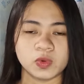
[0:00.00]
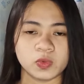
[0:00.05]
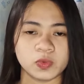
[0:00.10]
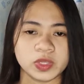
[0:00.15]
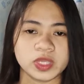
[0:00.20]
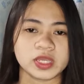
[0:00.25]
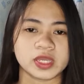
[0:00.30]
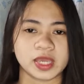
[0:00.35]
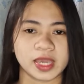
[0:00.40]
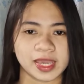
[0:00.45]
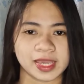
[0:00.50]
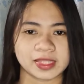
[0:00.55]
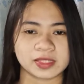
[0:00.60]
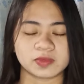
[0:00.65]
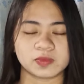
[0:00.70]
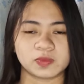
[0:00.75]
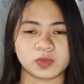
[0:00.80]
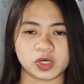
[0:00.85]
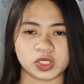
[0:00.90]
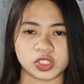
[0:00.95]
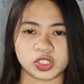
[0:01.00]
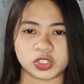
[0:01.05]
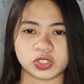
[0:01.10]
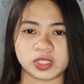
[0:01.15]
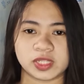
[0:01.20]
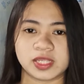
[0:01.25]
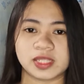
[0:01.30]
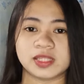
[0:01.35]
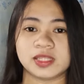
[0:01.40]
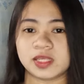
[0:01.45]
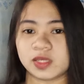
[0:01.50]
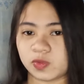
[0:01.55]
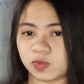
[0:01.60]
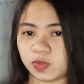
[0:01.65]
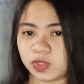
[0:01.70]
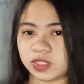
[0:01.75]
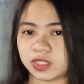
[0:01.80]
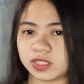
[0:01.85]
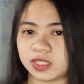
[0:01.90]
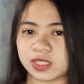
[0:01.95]
Week 8 module in
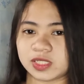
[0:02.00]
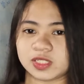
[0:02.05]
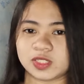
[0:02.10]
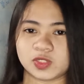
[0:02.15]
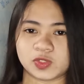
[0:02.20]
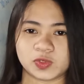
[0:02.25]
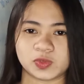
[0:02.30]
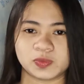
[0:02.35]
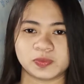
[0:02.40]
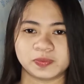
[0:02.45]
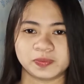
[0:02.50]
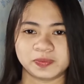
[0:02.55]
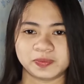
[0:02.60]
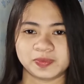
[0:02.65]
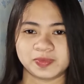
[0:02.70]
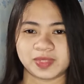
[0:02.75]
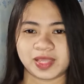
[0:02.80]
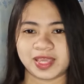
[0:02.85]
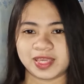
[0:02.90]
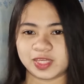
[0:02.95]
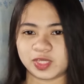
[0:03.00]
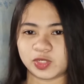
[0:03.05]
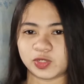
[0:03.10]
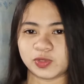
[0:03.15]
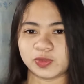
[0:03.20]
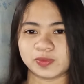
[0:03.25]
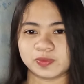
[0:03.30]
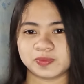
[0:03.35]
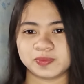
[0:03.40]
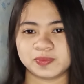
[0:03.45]
Linguistics 2. Thank you.